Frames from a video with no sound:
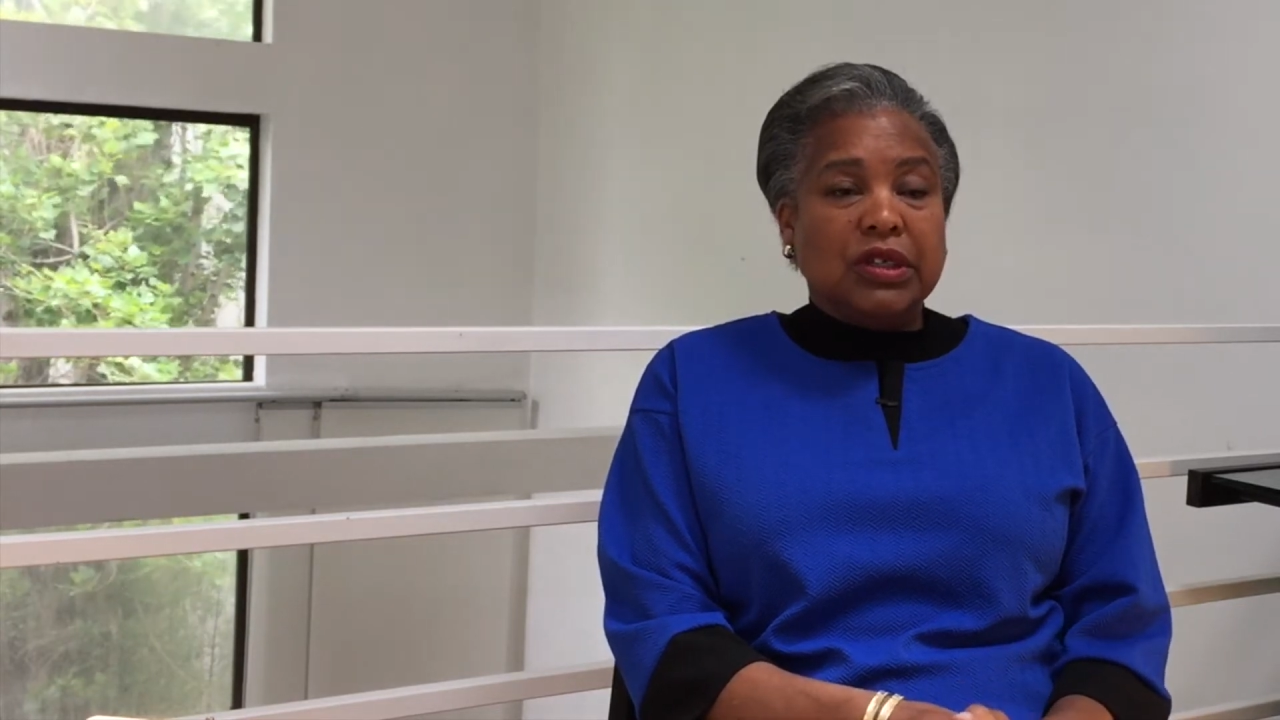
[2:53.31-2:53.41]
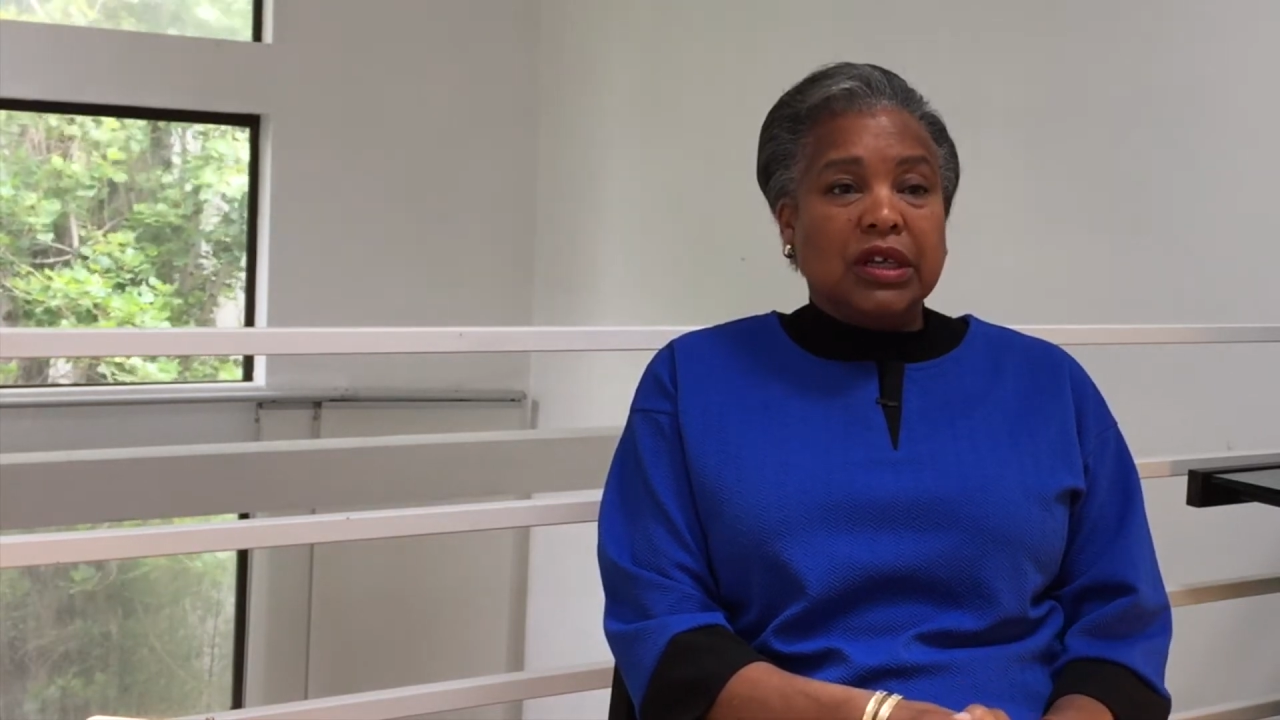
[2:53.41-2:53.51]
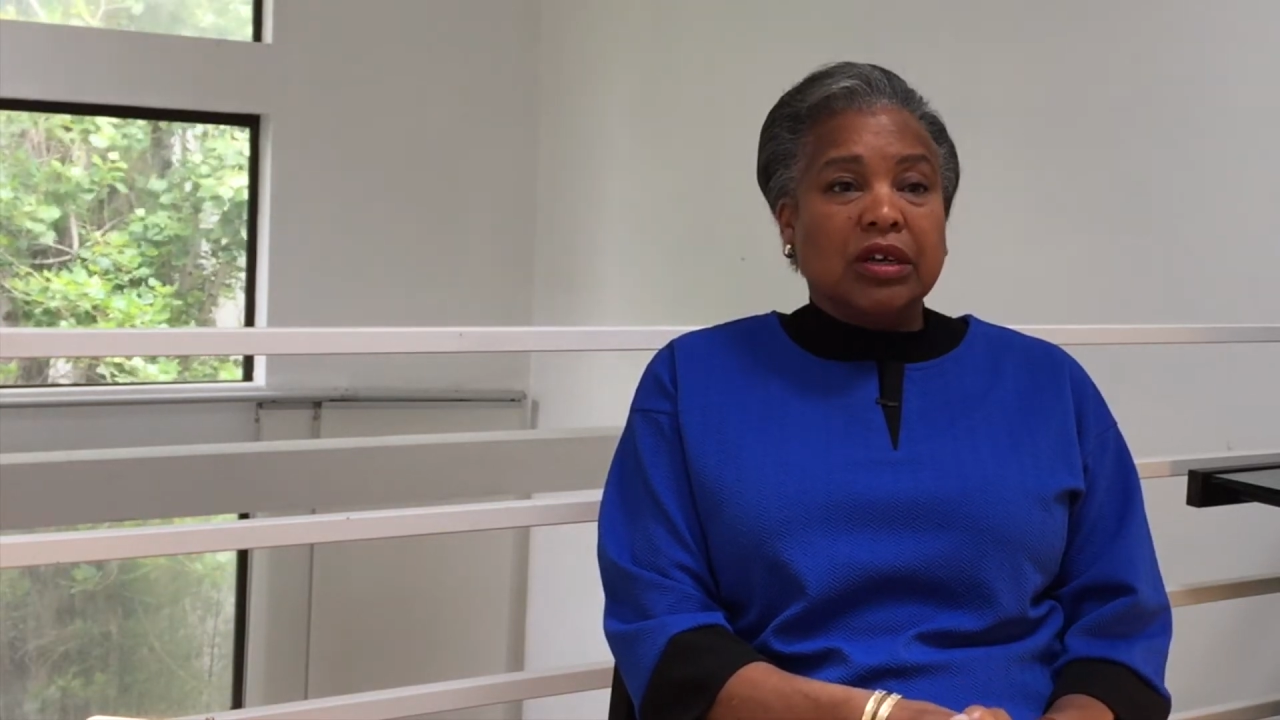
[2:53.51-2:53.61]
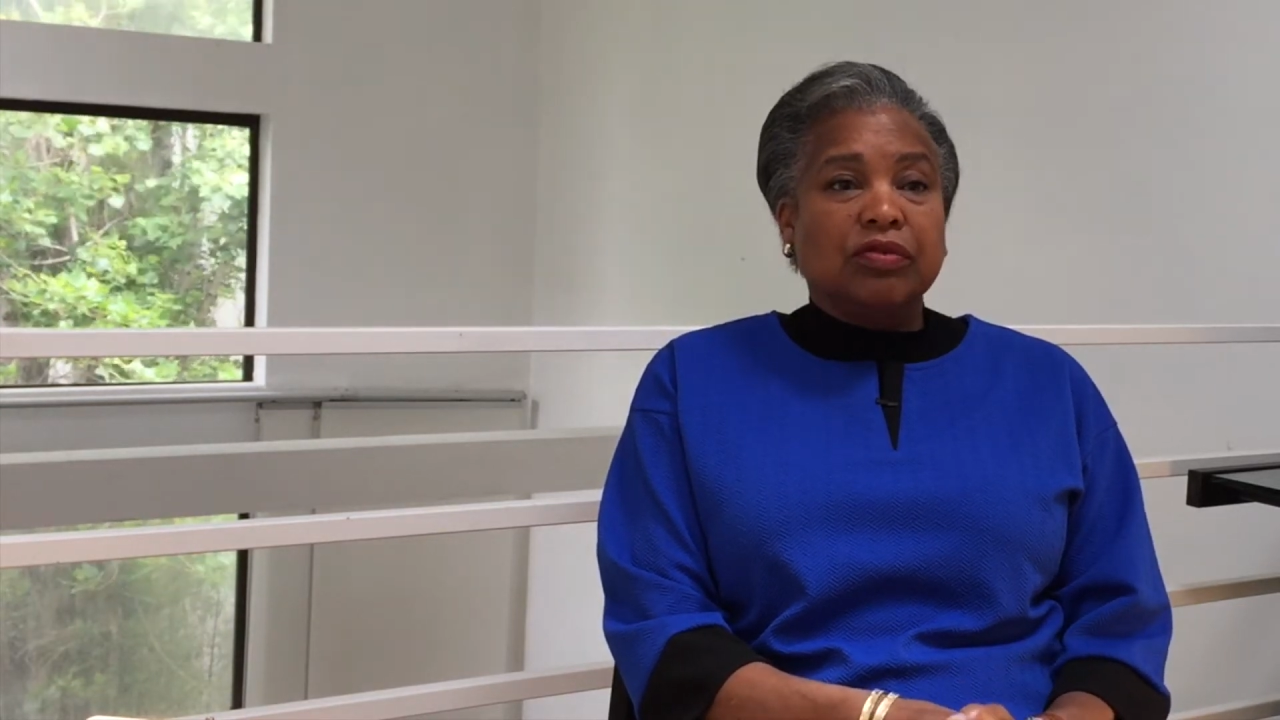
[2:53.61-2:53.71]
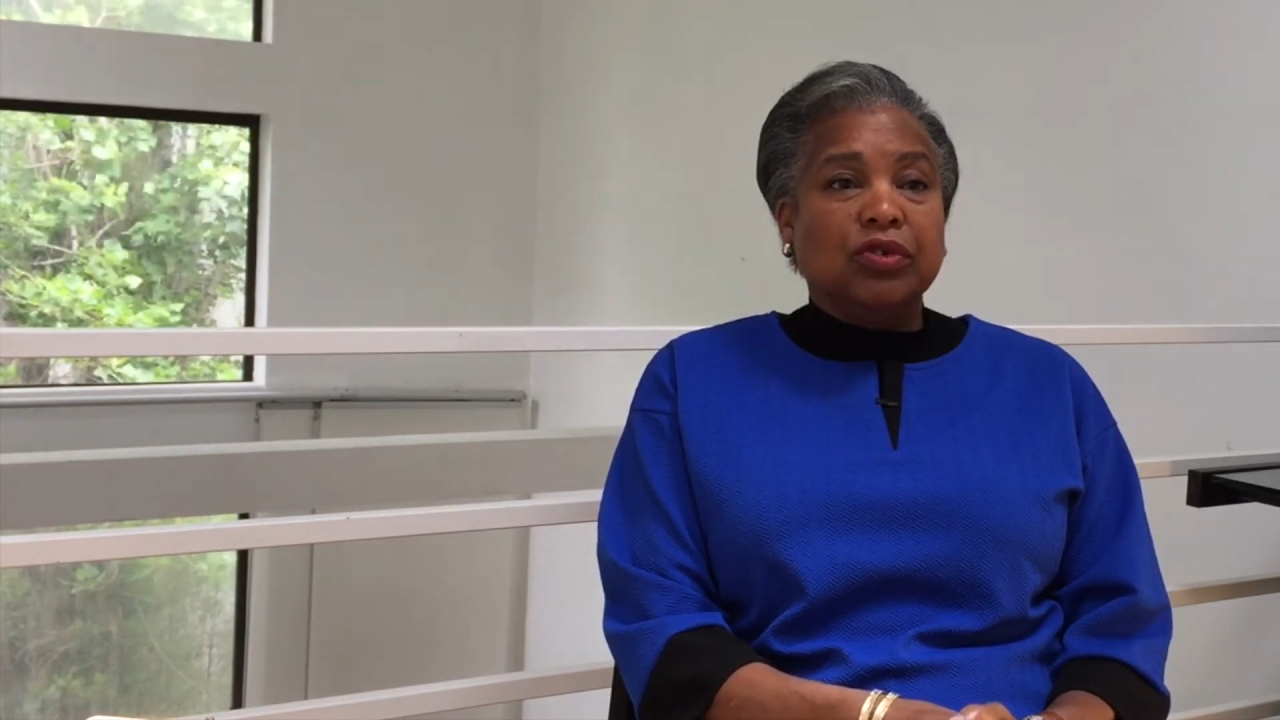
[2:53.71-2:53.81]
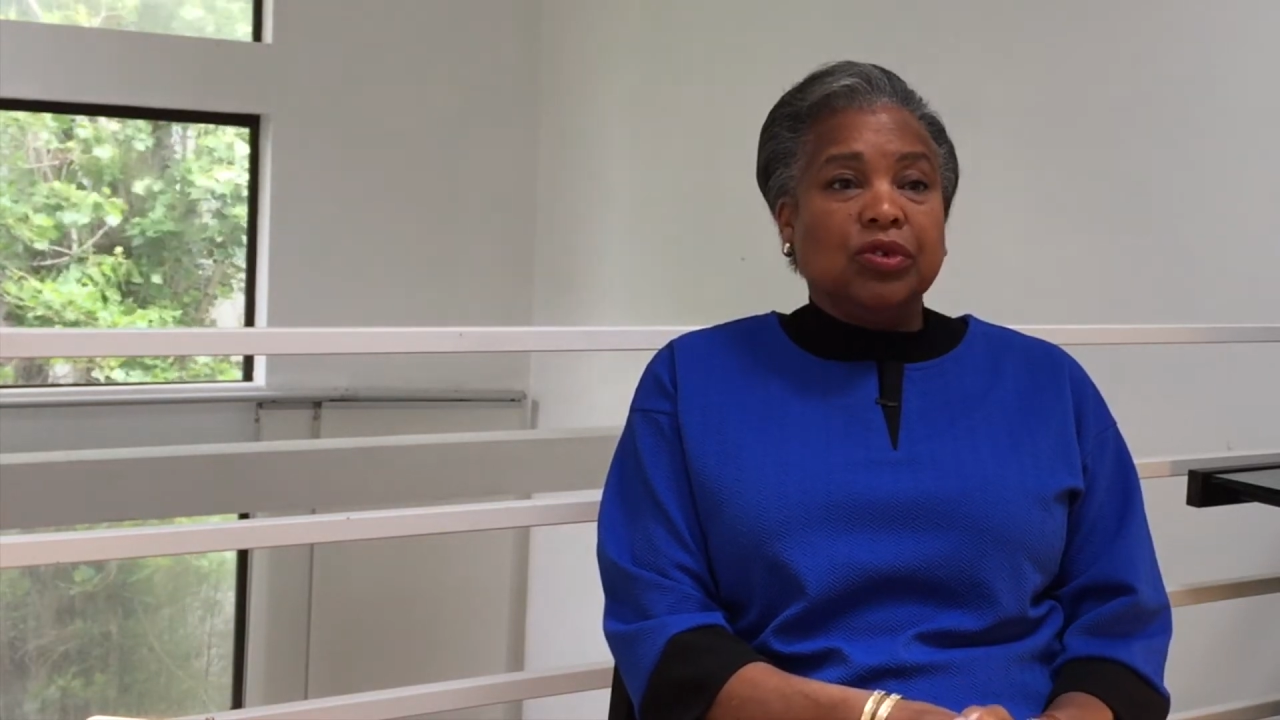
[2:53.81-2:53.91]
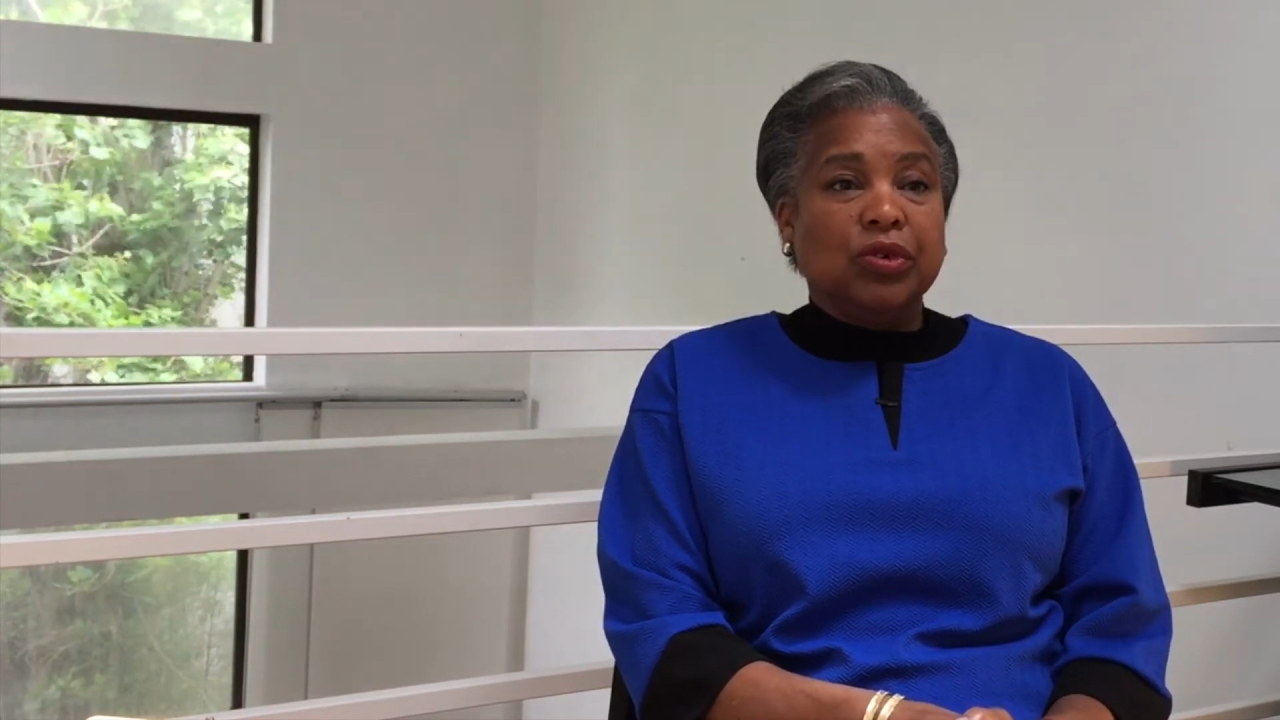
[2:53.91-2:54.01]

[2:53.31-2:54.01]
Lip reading: state of New